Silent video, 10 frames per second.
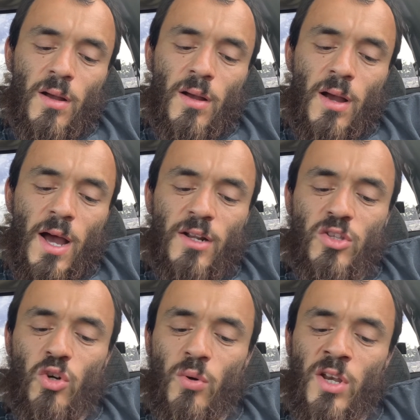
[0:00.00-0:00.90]

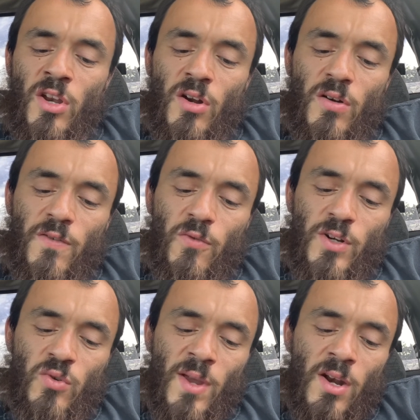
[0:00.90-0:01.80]
auditory nerve,
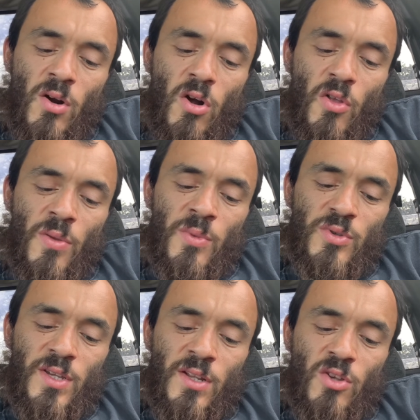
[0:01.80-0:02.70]
which rendered all the
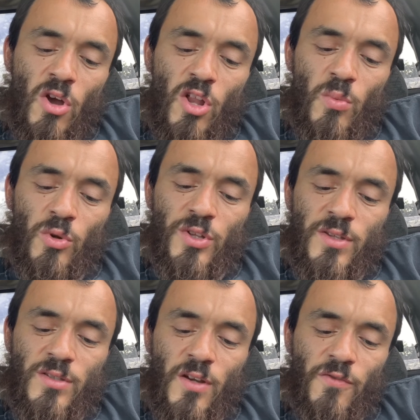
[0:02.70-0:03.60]
music intolerable to the
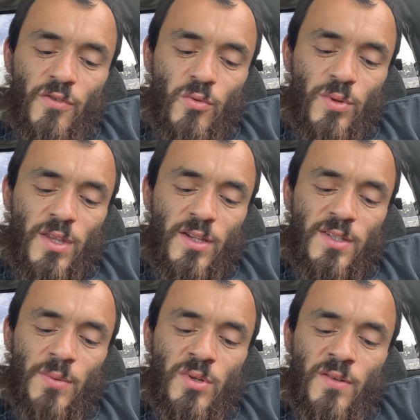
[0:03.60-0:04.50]
sufferer with the
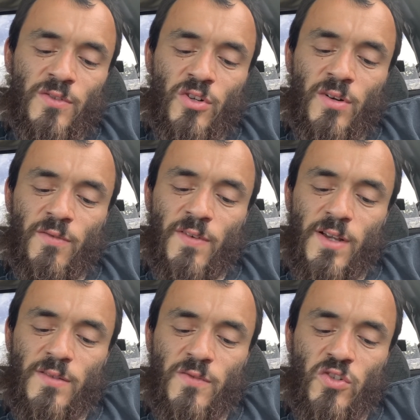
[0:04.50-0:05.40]
exception of certain
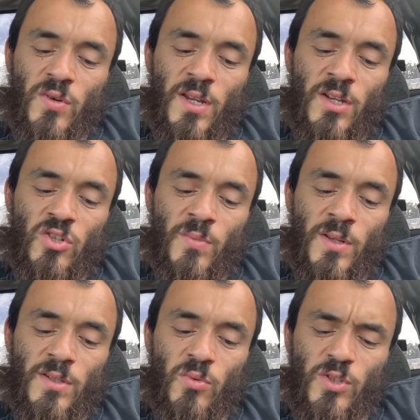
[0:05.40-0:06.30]
effects of string
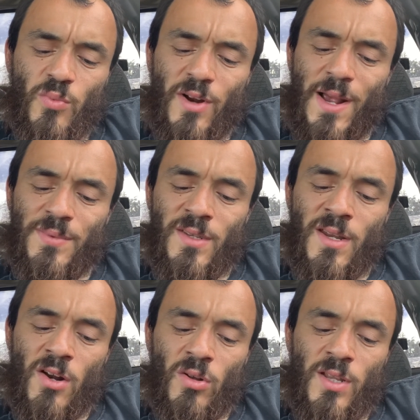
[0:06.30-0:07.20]
instruments. It was perhaps the
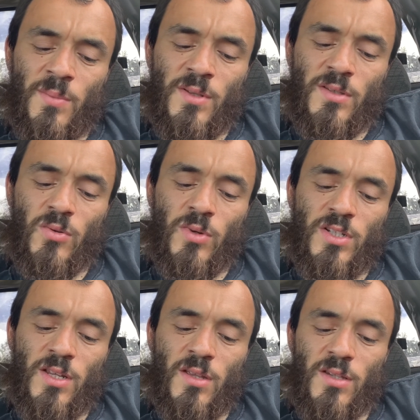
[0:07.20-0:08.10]
narrow limits to which
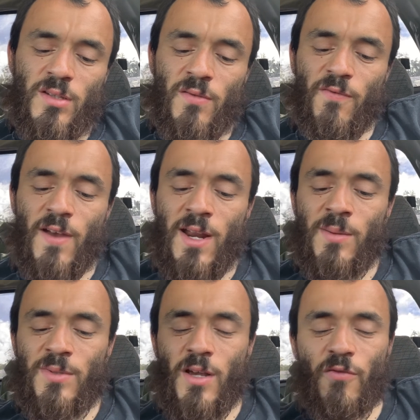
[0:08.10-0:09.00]
he thus confined
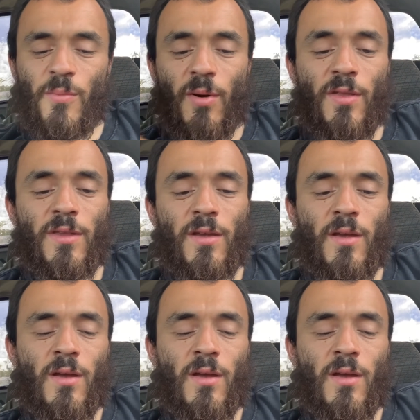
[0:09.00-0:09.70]
himself upon the,